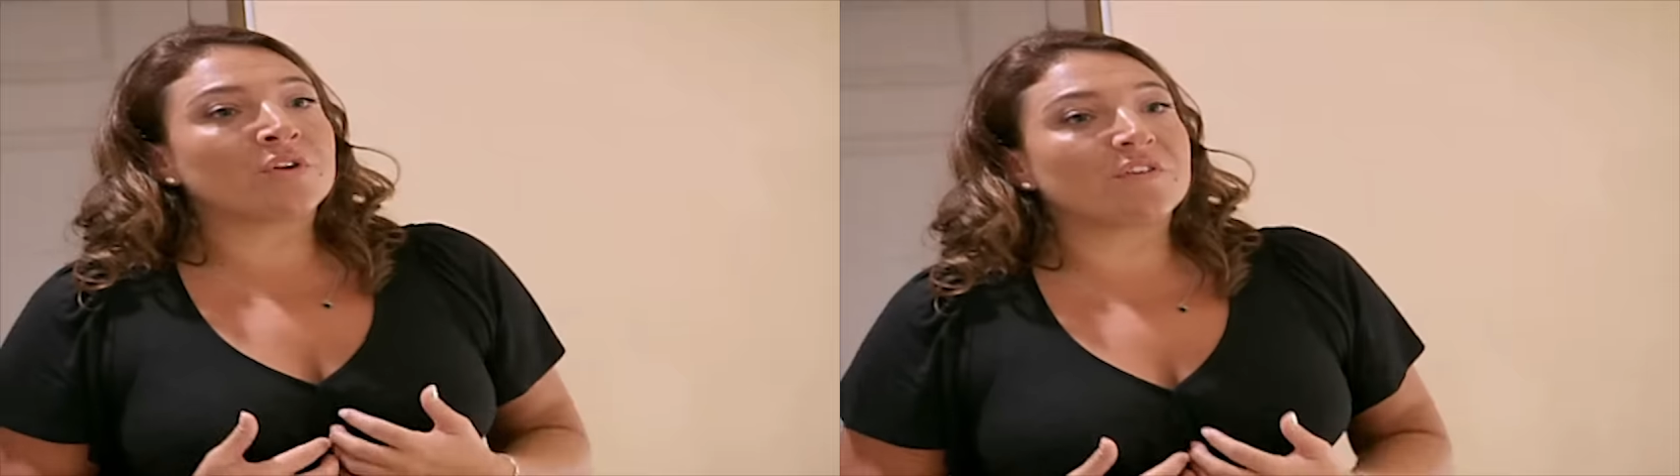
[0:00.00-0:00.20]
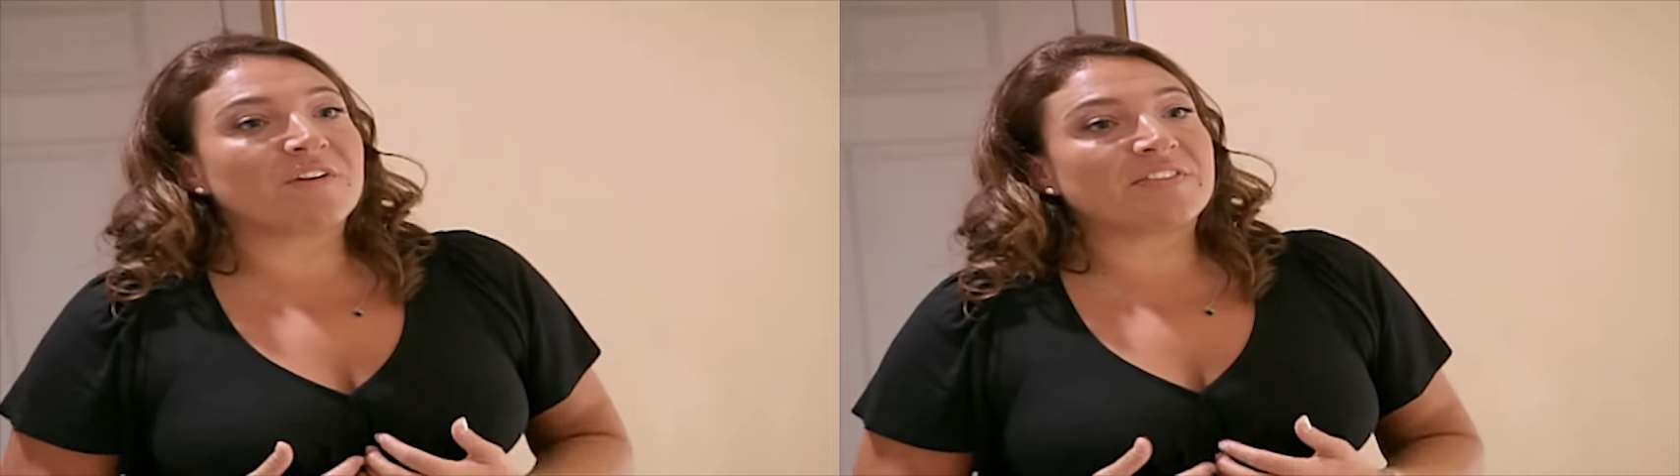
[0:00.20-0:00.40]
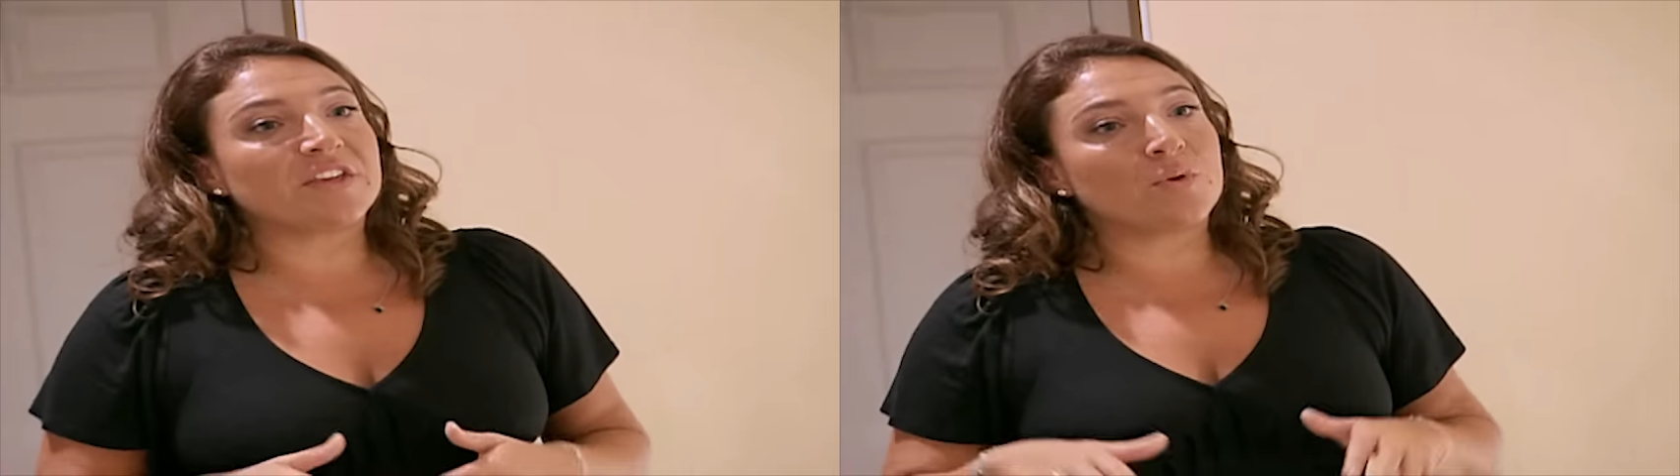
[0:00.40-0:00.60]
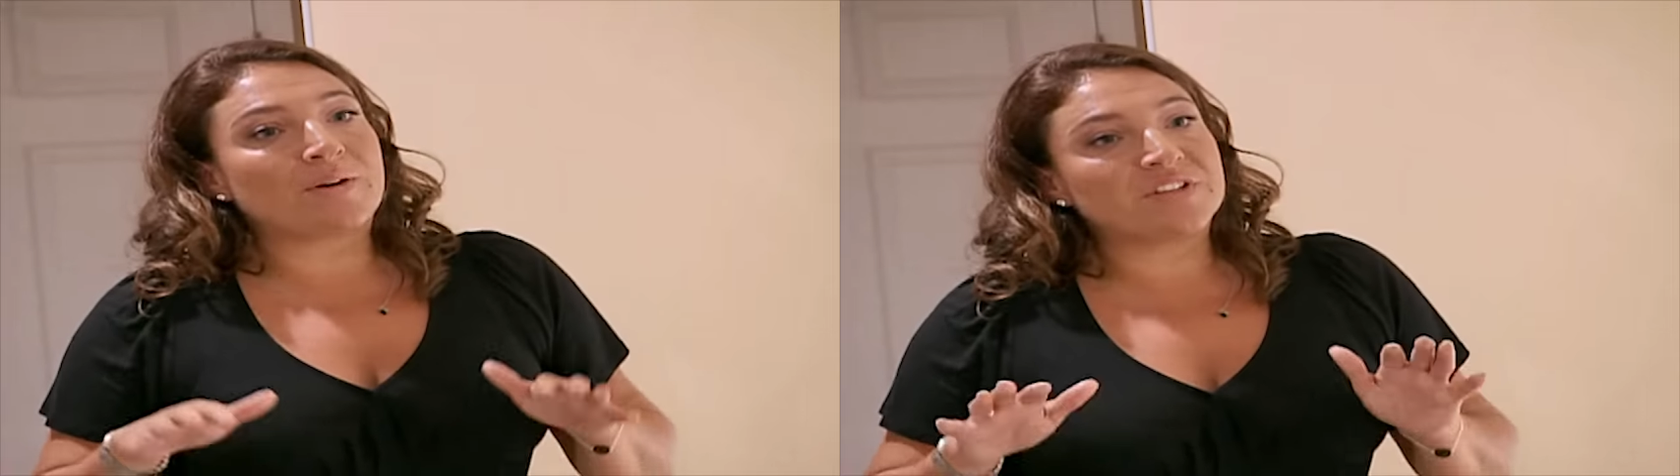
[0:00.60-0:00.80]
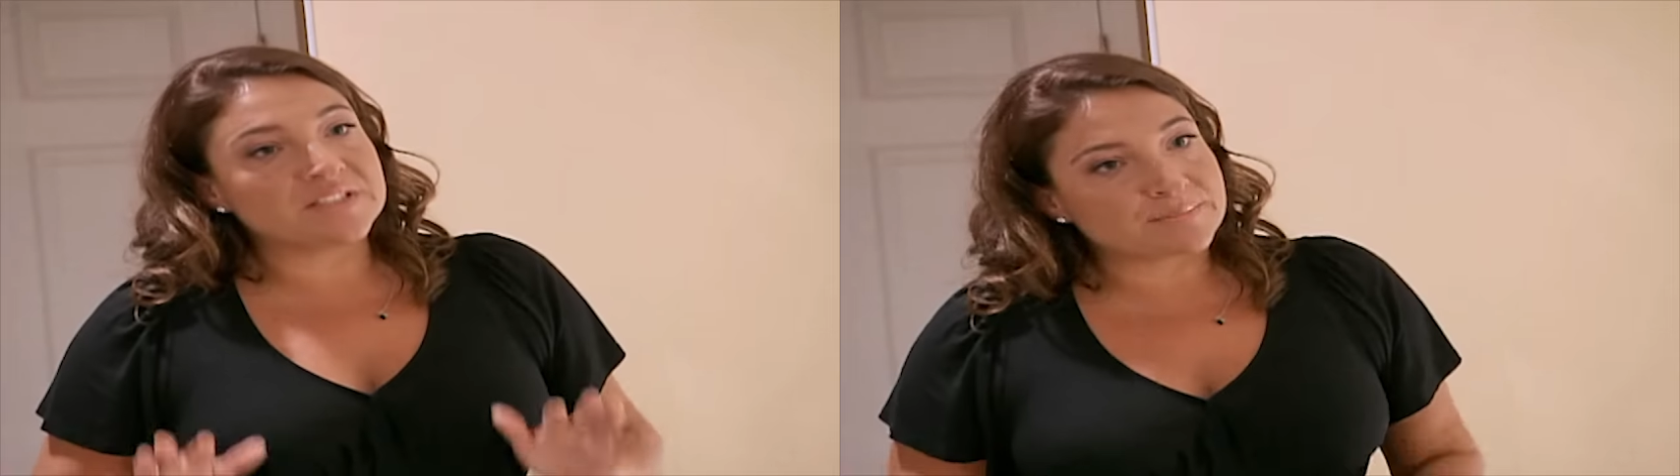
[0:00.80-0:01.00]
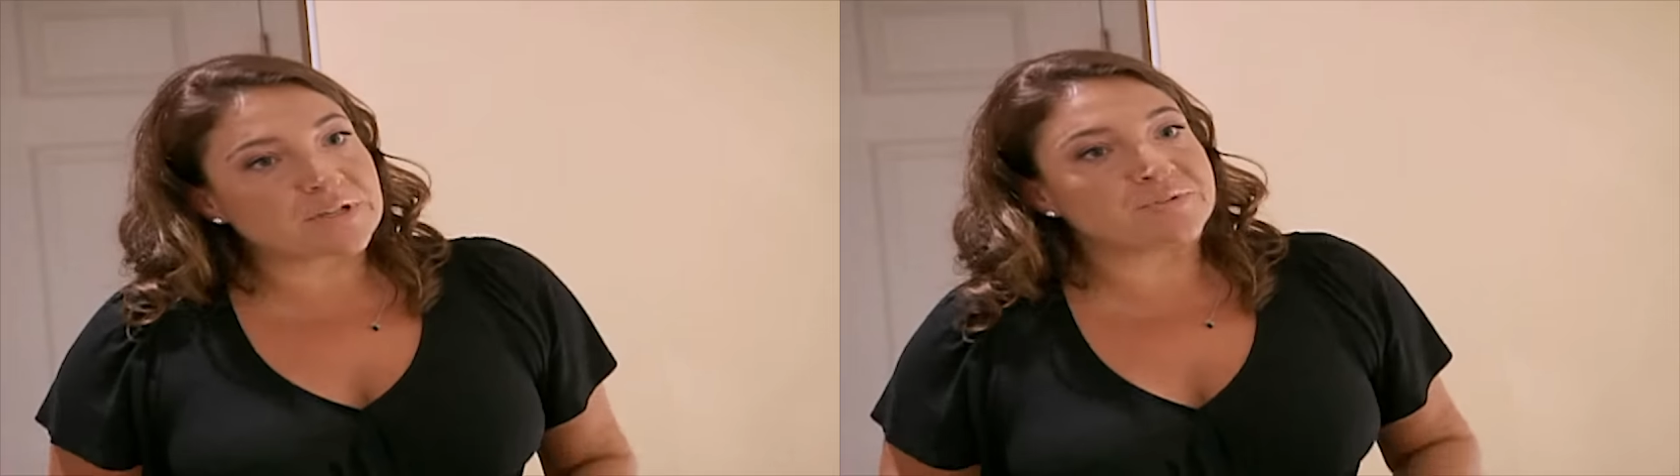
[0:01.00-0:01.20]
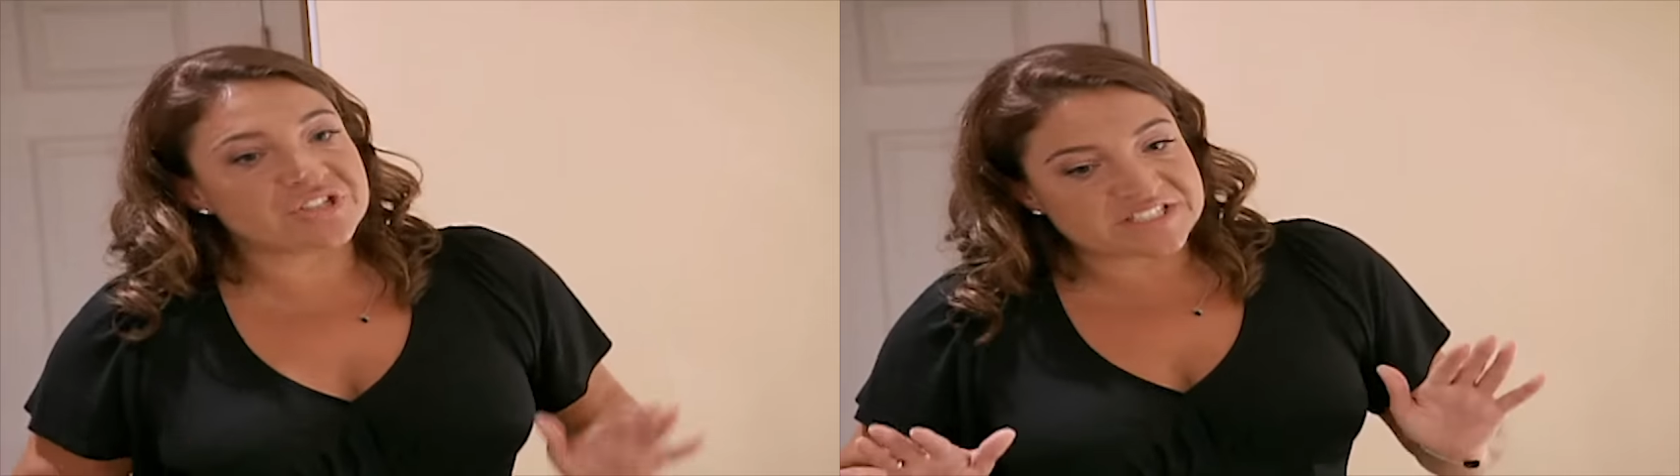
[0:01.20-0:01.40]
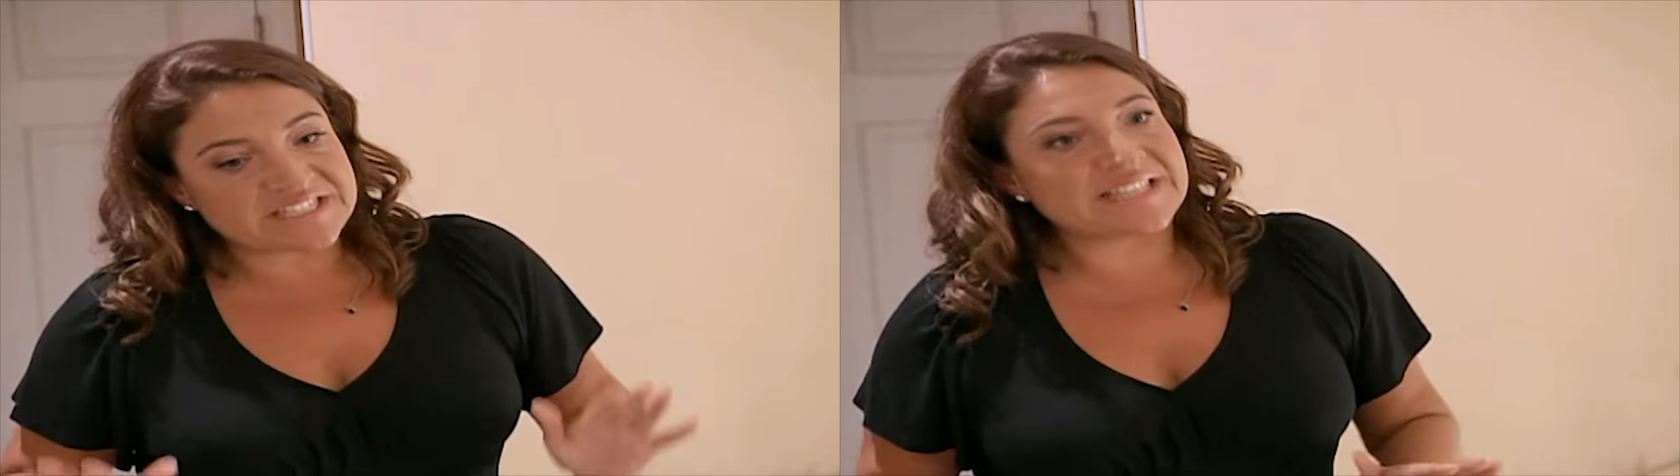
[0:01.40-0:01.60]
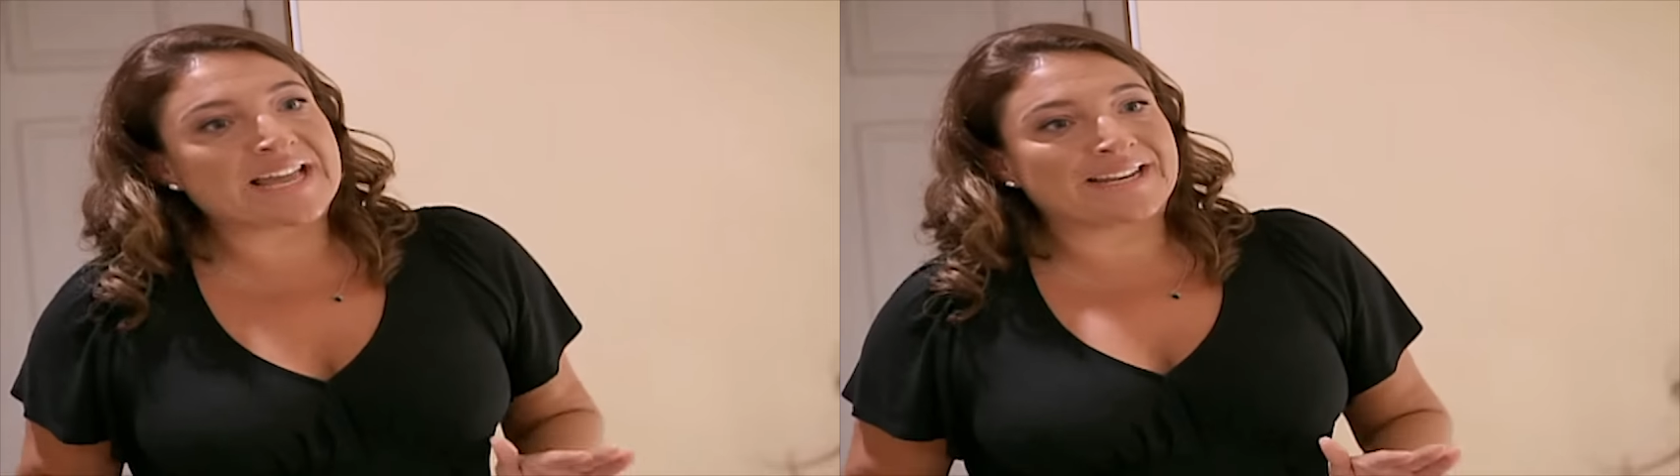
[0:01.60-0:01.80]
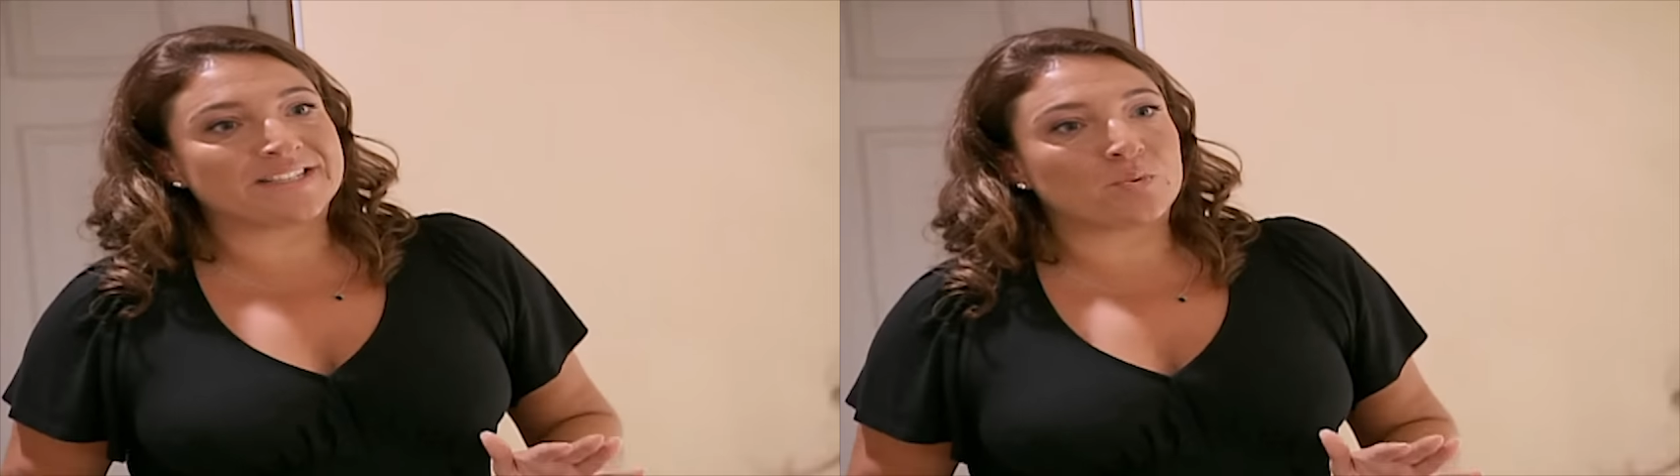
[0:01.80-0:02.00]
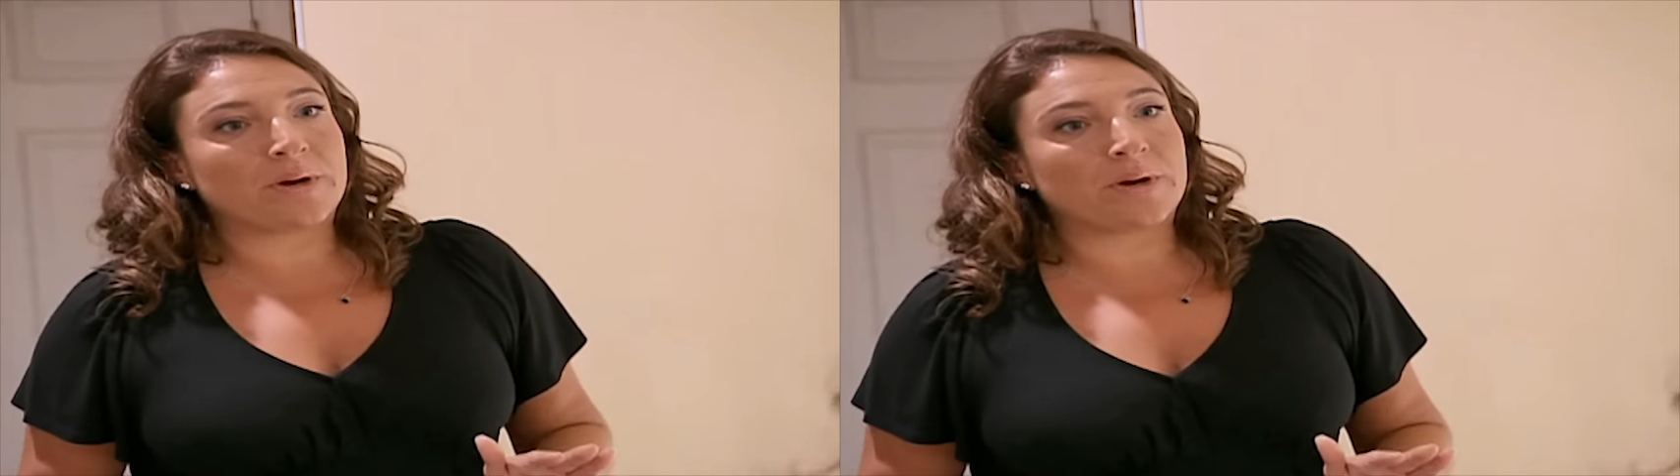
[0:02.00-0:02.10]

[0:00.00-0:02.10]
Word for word: honour the fact that you have to sometimes just sit down as